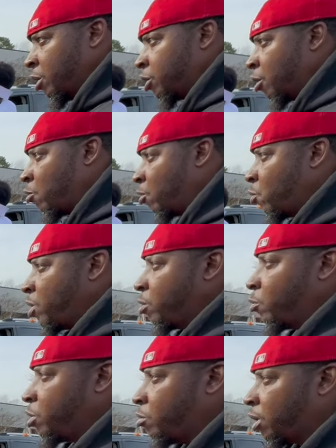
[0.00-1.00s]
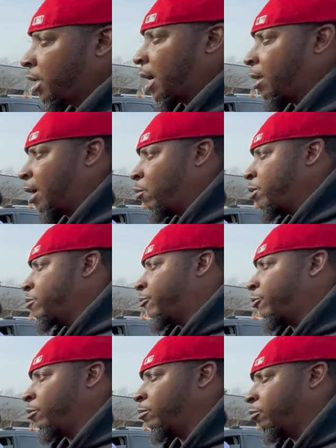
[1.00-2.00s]
So when you look at it, like, where you
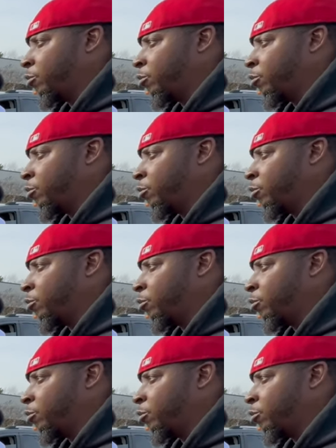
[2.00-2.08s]
from?